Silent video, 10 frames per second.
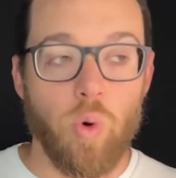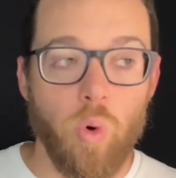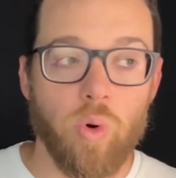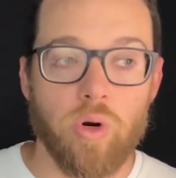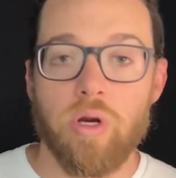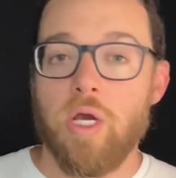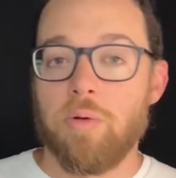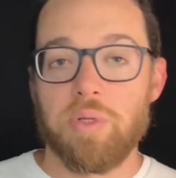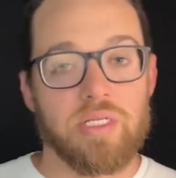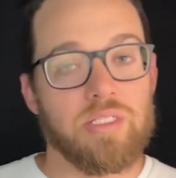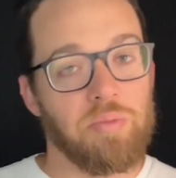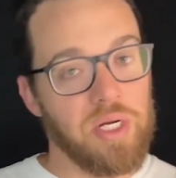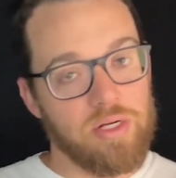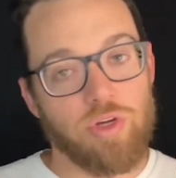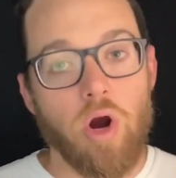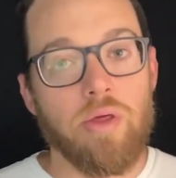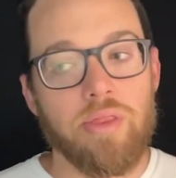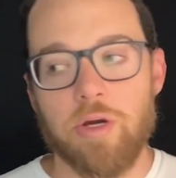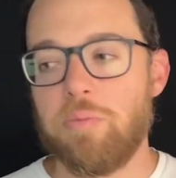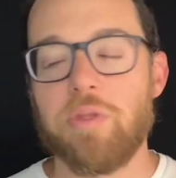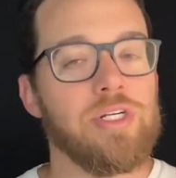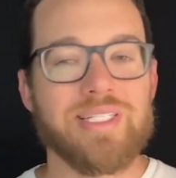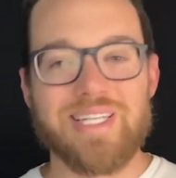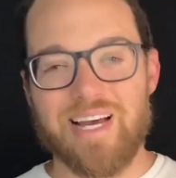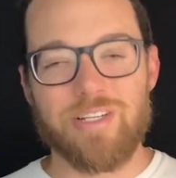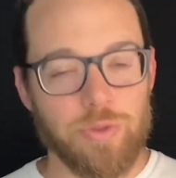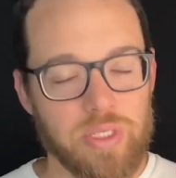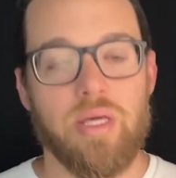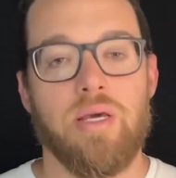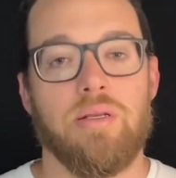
or because the parents are there, but they're just not doing that.